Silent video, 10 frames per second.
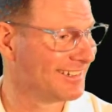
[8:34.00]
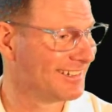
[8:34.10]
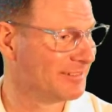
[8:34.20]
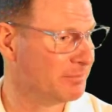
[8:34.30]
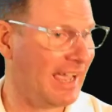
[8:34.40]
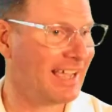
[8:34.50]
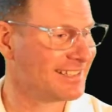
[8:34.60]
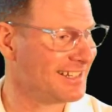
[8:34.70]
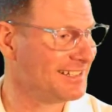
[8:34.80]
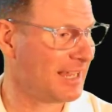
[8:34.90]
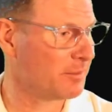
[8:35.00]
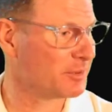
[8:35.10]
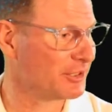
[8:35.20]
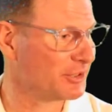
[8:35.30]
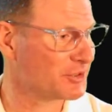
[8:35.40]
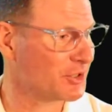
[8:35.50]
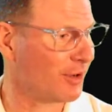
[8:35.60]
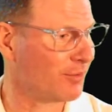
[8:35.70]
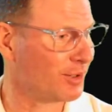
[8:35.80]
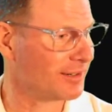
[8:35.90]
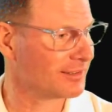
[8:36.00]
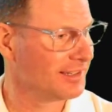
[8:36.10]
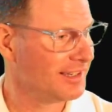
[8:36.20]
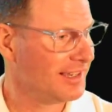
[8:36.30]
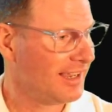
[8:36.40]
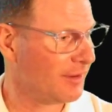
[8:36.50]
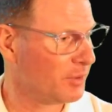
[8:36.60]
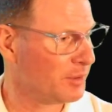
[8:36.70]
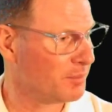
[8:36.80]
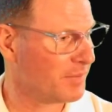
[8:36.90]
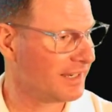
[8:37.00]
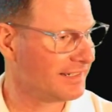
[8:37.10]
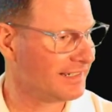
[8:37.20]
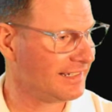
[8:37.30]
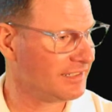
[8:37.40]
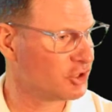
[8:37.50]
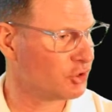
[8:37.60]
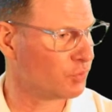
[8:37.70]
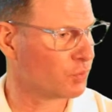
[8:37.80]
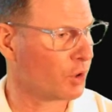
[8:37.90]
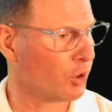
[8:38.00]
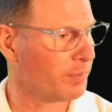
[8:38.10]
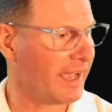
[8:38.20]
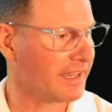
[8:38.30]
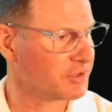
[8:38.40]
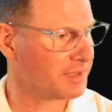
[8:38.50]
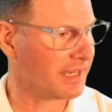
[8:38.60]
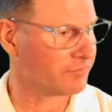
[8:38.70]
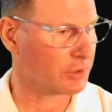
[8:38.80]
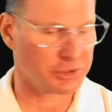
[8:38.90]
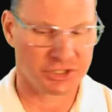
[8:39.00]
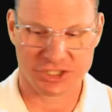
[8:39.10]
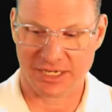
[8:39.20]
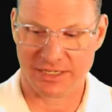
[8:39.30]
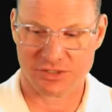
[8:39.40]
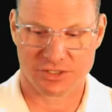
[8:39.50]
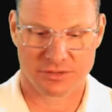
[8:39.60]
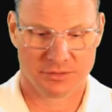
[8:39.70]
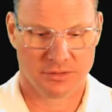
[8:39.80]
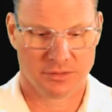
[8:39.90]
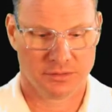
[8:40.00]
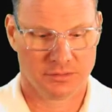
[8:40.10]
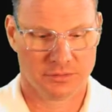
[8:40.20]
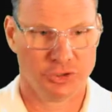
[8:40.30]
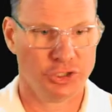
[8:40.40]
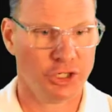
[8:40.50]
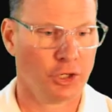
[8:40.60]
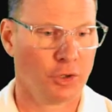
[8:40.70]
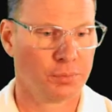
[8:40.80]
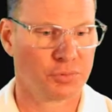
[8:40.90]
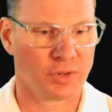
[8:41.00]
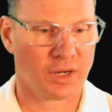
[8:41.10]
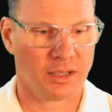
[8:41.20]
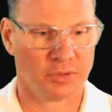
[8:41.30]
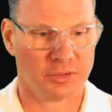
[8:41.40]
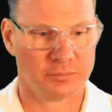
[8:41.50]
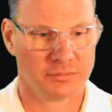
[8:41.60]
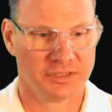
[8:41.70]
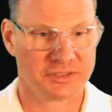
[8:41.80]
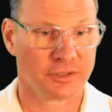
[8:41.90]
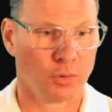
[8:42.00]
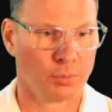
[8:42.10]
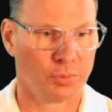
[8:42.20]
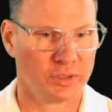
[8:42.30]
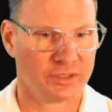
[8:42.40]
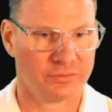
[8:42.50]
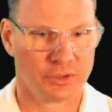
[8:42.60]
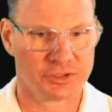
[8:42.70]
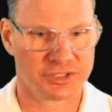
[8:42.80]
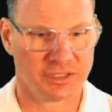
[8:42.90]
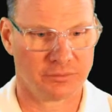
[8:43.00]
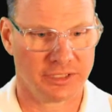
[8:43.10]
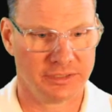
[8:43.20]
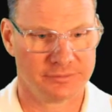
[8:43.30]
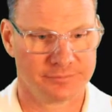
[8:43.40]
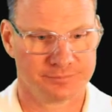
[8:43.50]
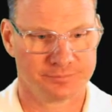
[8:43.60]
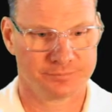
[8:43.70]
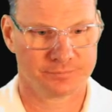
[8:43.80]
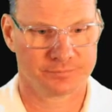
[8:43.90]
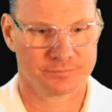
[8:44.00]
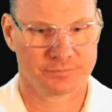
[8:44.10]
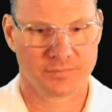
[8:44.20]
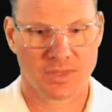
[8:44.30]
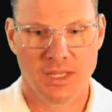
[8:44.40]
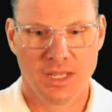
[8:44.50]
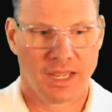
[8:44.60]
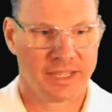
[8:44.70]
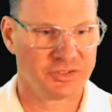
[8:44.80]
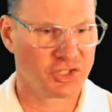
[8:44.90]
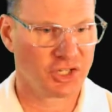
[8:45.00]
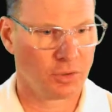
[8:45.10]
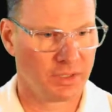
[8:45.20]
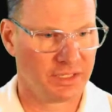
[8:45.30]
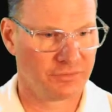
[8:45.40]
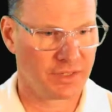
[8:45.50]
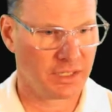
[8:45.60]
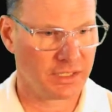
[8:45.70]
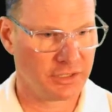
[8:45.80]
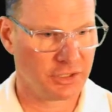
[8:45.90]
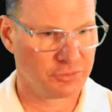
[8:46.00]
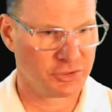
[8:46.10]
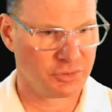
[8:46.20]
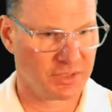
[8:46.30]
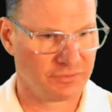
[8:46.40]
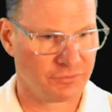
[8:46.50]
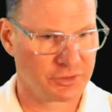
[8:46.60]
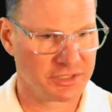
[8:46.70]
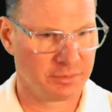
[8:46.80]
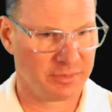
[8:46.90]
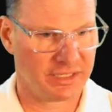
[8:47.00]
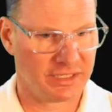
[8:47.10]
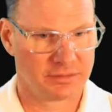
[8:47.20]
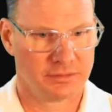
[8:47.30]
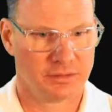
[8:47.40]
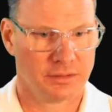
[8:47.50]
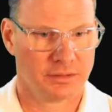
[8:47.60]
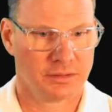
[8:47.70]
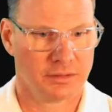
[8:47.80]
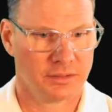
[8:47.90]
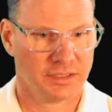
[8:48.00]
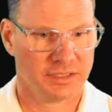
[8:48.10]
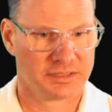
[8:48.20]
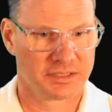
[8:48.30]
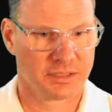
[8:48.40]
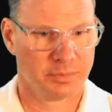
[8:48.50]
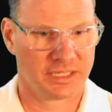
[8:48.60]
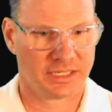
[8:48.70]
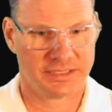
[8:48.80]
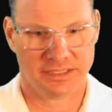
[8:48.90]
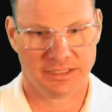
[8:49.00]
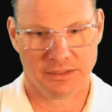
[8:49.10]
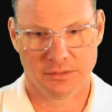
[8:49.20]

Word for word: bad things happen to good software, and we might need to roll back to that first change. No problem. That's the whole point of versioning, right? And so if I go to my first commit, get this commit ID,